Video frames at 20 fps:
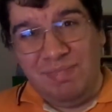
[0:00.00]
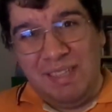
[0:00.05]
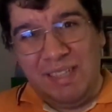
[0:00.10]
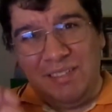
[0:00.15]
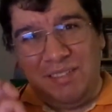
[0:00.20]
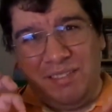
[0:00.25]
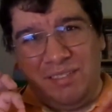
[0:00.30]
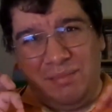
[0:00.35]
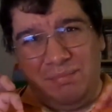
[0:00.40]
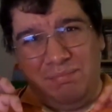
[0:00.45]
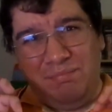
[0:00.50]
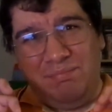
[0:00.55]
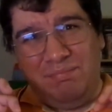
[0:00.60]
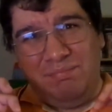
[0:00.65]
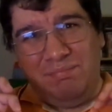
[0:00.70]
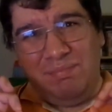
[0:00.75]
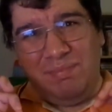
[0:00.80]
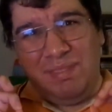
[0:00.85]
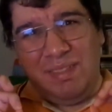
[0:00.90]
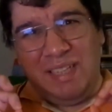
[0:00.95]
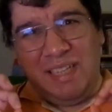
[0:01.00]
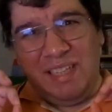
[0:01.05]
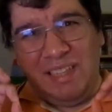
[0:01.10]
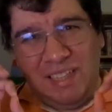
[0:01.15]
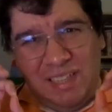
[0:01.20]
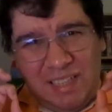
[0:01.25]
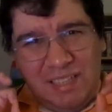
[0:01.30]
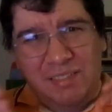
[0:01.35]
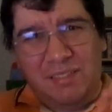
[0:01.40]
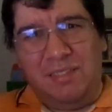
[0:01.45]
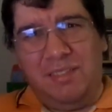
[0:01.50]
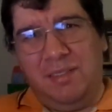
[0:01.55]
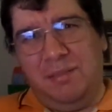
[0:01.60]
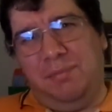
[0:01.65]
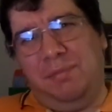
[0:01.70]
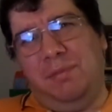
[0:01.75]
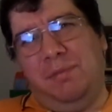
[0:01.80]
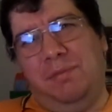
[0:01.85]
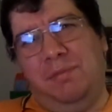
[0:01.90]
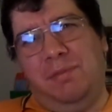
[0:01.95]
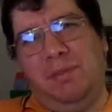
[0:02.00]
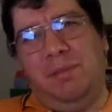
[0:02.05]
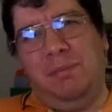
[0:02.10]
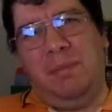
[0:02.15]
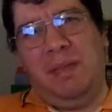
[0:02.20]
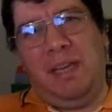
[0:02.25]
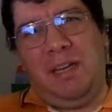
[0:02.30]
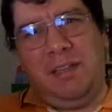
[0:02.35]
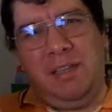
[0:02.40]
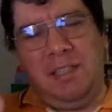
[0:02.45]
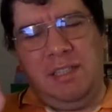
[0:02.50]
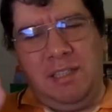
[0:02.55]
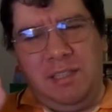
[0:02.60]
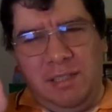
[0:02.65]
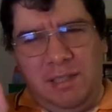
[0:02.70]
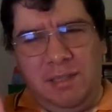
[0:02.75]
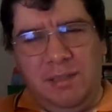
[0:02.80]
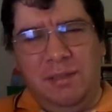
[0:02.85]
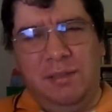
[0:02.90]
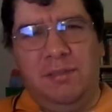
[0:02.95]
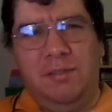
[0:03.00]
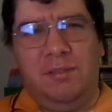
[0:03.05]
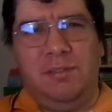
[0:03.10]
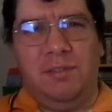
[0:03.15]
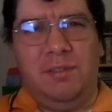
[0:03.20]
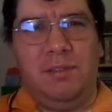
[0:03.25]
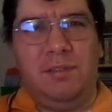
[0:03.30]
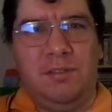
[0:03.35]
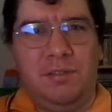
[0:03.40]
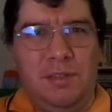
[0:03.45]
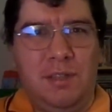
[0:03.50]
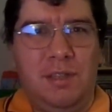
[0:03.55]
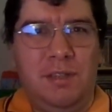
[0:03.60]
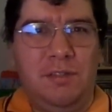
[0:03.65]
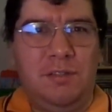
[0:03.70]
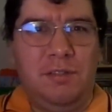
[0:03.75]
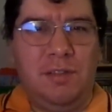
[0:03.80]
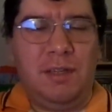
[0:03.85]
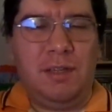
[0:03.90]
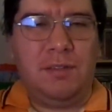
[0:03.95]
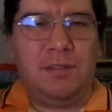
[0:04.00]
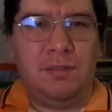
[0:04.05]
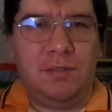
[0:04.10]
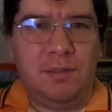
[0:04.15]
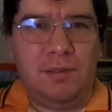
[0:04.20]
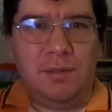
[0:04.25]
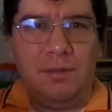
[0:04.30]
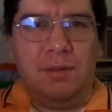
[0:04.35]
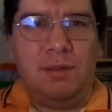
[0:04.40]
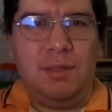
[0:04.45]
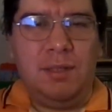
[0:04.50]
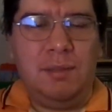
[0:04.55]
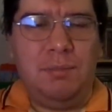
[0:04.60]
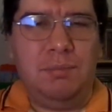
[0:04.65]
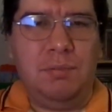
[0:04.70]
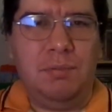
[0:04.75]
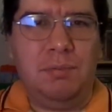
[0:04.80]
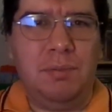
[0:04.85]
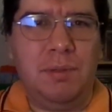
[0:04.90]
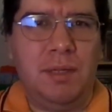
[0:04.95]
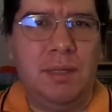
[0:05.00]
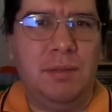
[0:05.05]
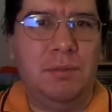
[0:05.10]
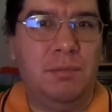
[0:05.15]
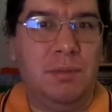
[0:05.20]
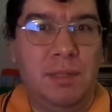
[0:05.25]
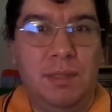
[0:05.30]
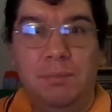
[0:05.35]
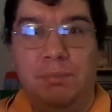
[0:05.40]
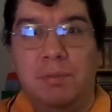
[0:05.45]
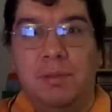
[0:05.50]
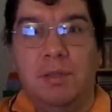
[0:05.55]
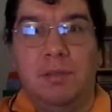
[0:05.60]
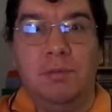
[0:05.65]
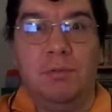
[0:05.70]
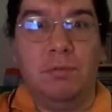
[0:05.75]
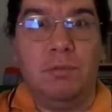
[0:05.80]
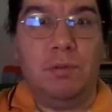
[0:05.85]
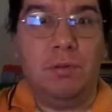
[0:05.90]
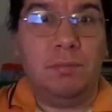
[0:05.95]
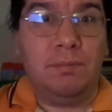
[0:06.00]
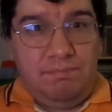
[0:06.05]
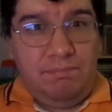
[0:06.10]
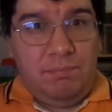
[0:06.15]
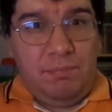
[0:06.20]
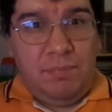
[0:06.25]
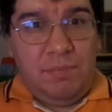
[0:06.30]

That's a lot different from Alan Young's Scottish accent that he provided when he played a role.